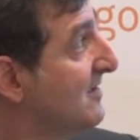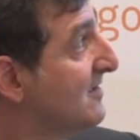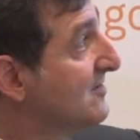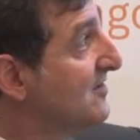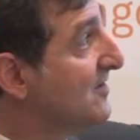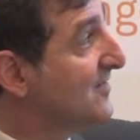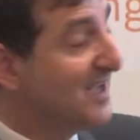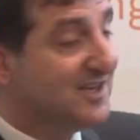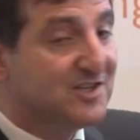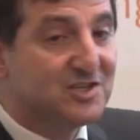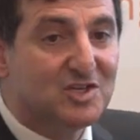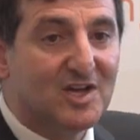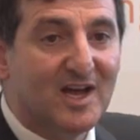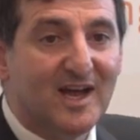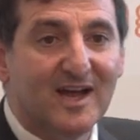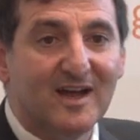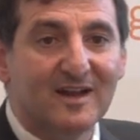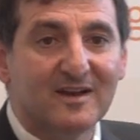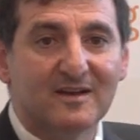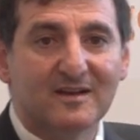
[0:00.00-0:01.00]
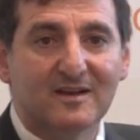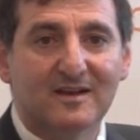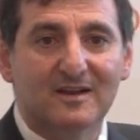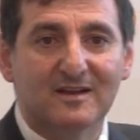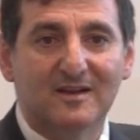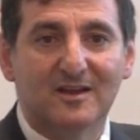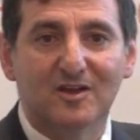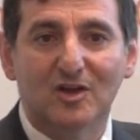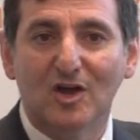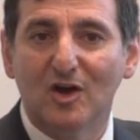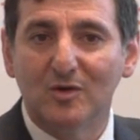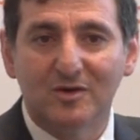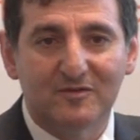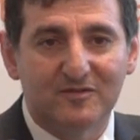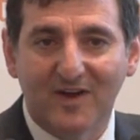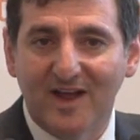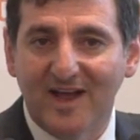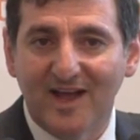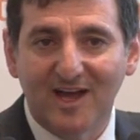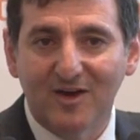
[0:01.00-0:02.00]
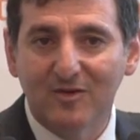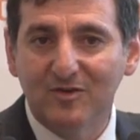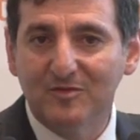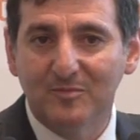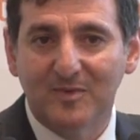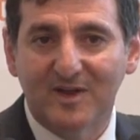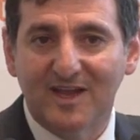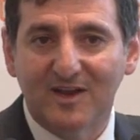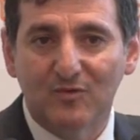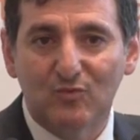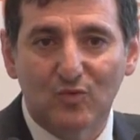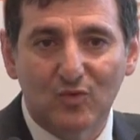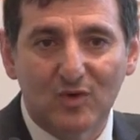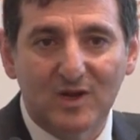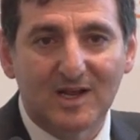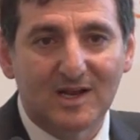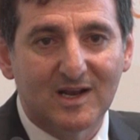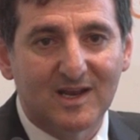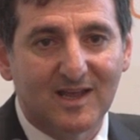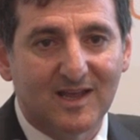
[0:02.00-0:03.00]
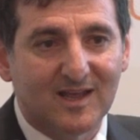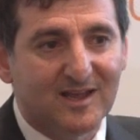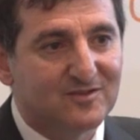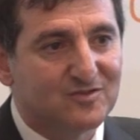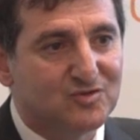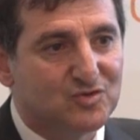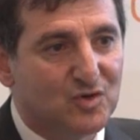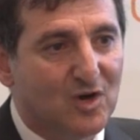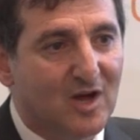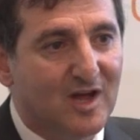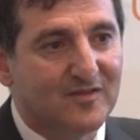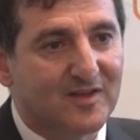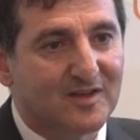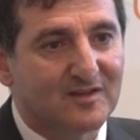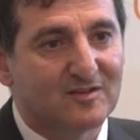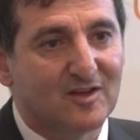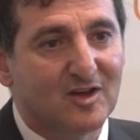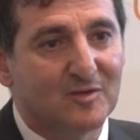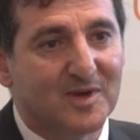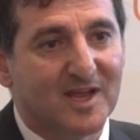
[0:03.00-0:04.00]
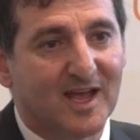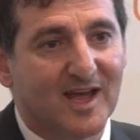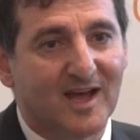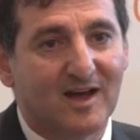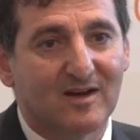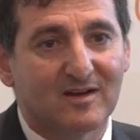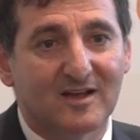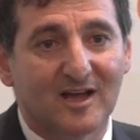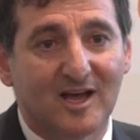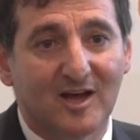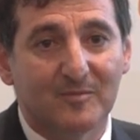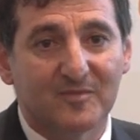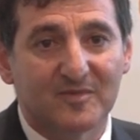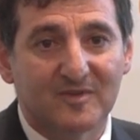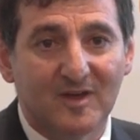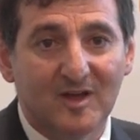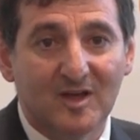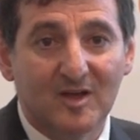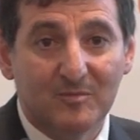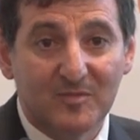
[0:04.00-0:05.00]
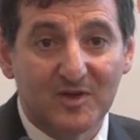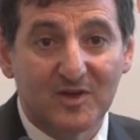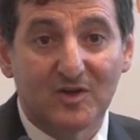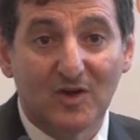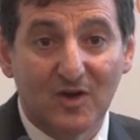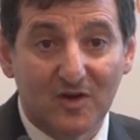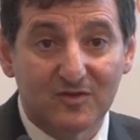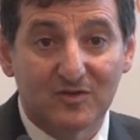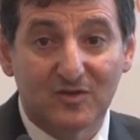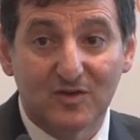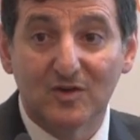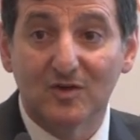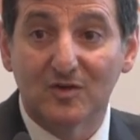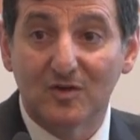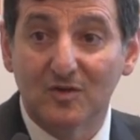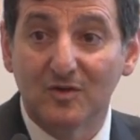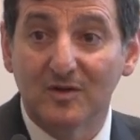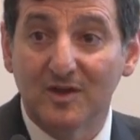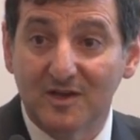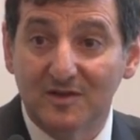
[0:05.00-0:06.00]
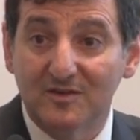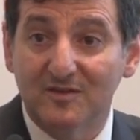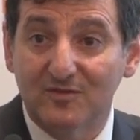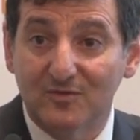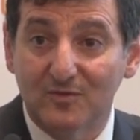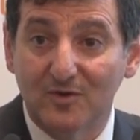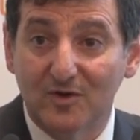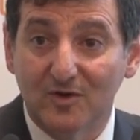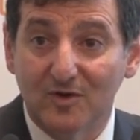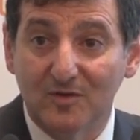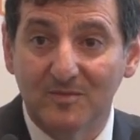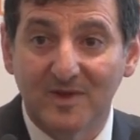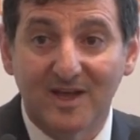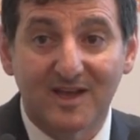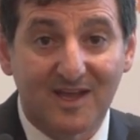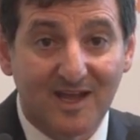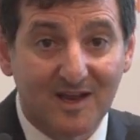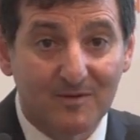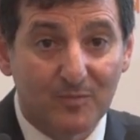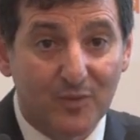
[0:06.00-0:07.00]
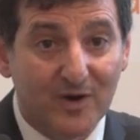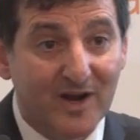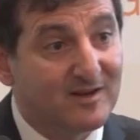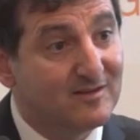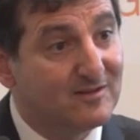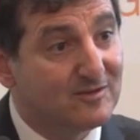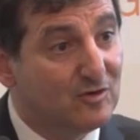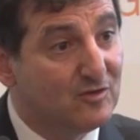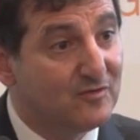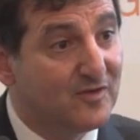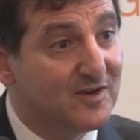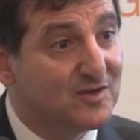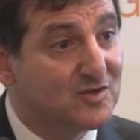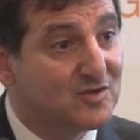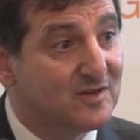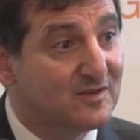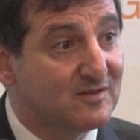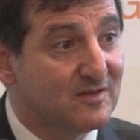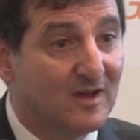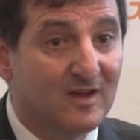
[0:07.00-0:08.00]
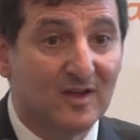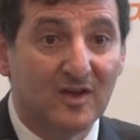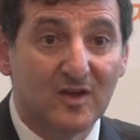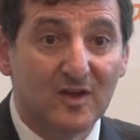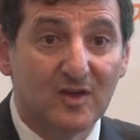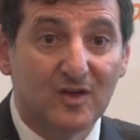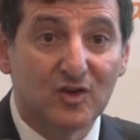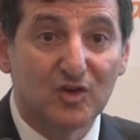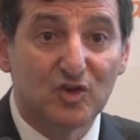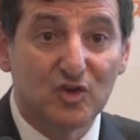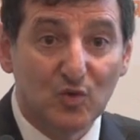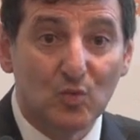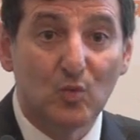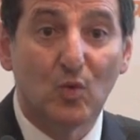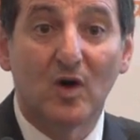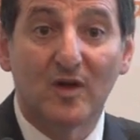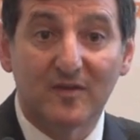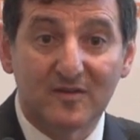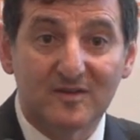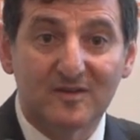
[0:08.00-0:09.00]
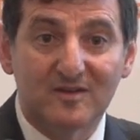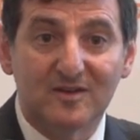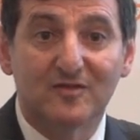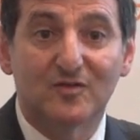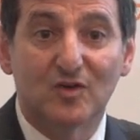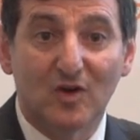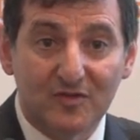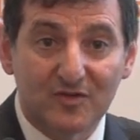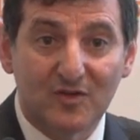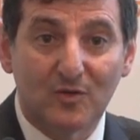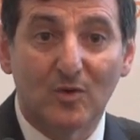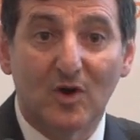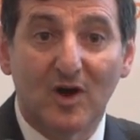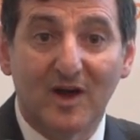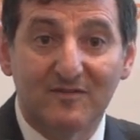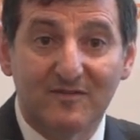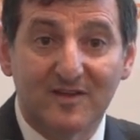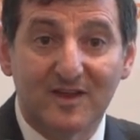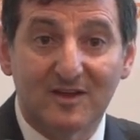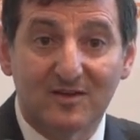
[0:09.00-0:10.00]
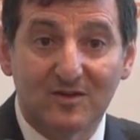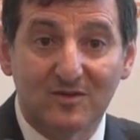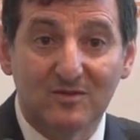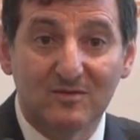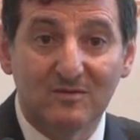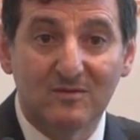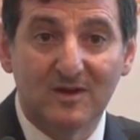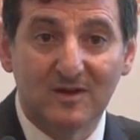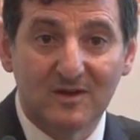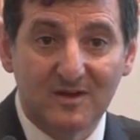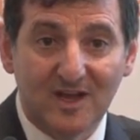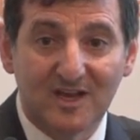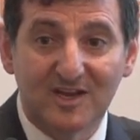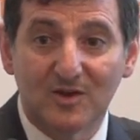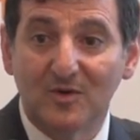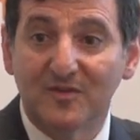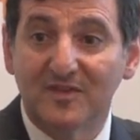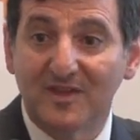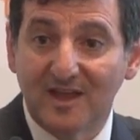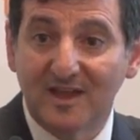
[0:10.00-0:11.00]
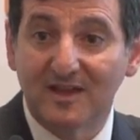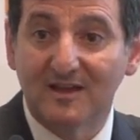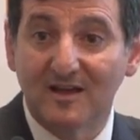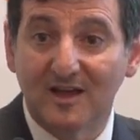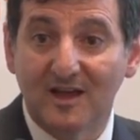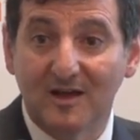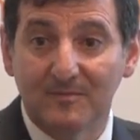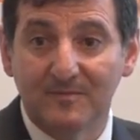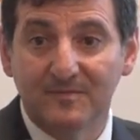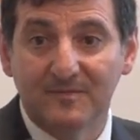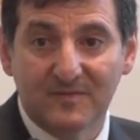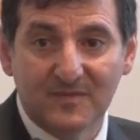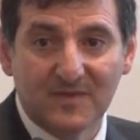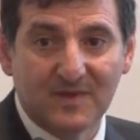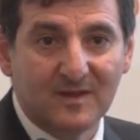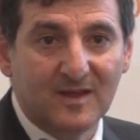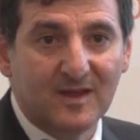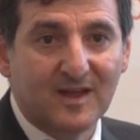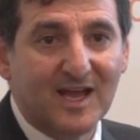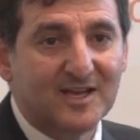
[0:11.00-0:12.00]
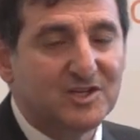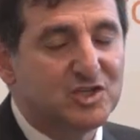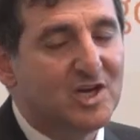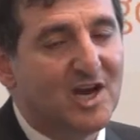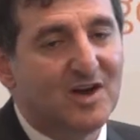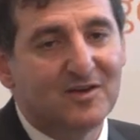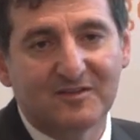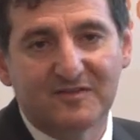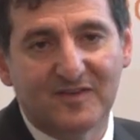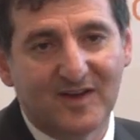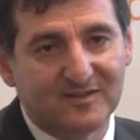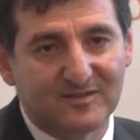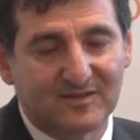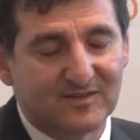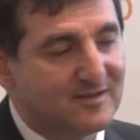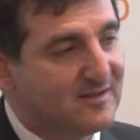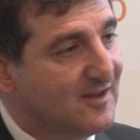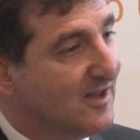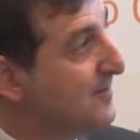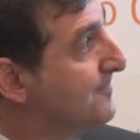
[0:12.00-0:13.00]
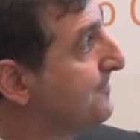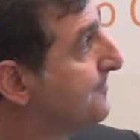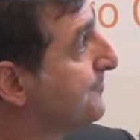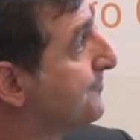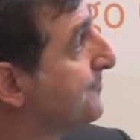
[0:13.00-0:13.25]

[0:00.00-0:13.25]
So that chart, you can go on it for hours, but it really is driving so many outcomes, because you, in this room, again, practice self-interest. You want, you've got the right vehicle, and you want the income. And charity funds are the same.